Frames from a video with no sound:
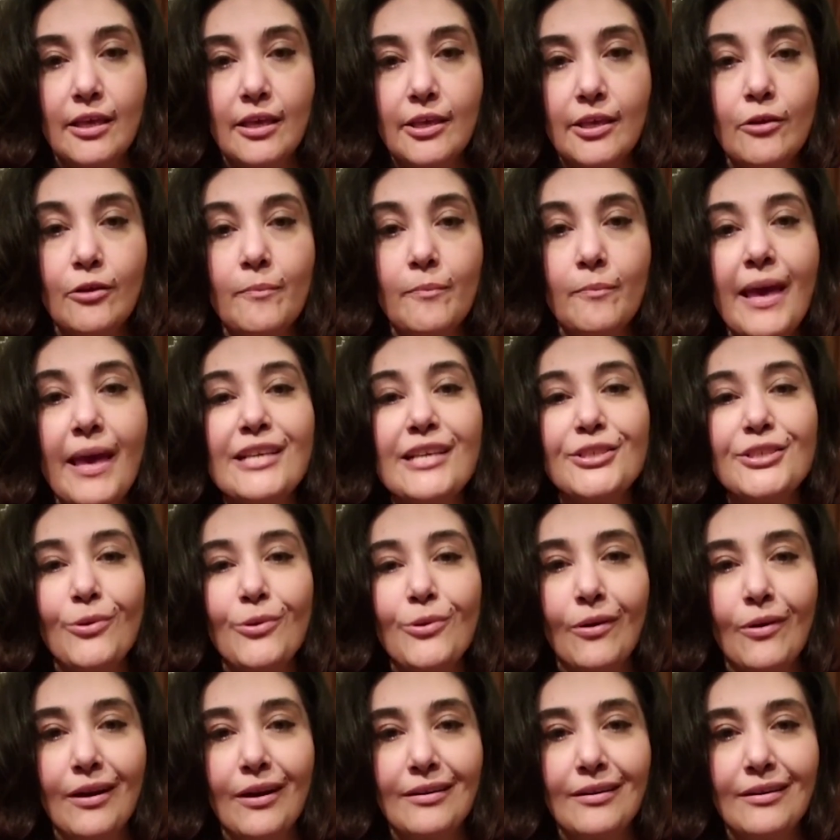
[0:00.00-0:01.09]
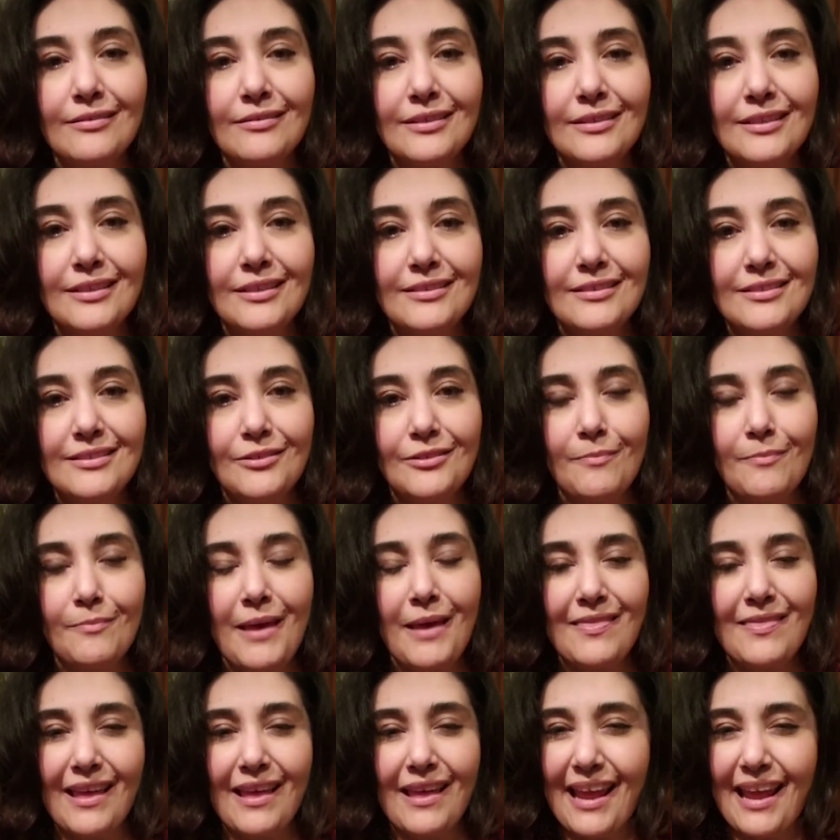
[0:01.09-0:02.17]
you'll make sure to
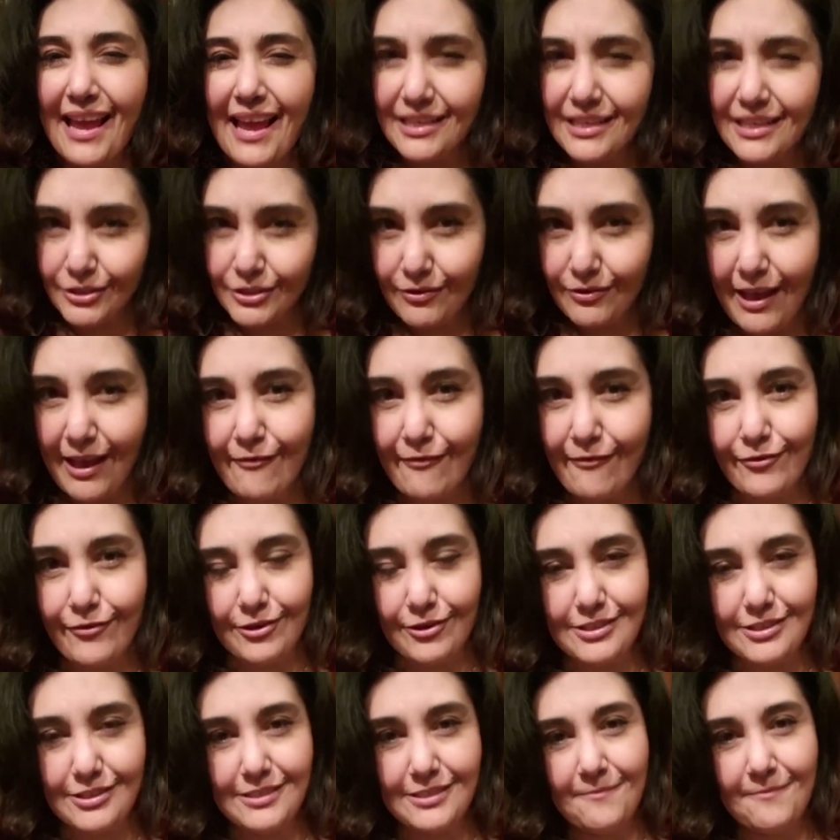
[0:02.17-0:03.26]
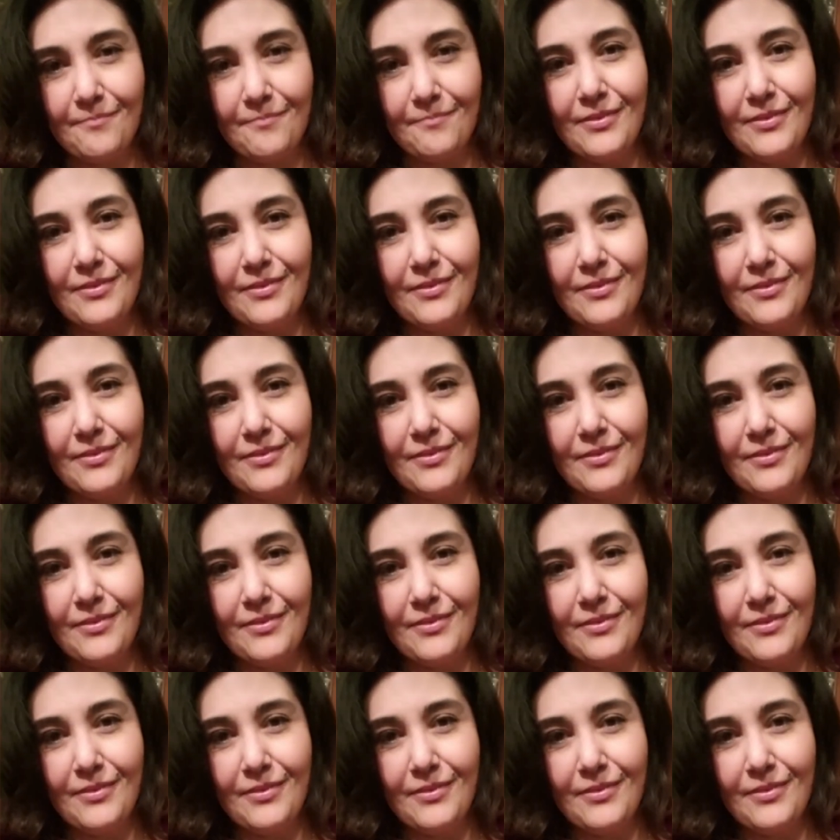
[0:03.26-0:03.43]
make that extra effort